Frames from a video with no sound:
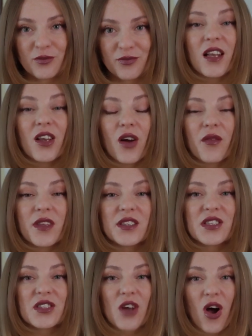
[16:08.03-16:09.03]
I love
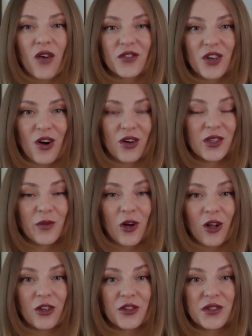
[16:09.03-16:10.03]
these soft autumn
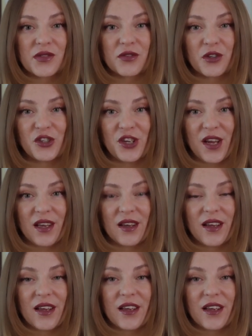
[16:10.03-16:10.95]
colors for Jane.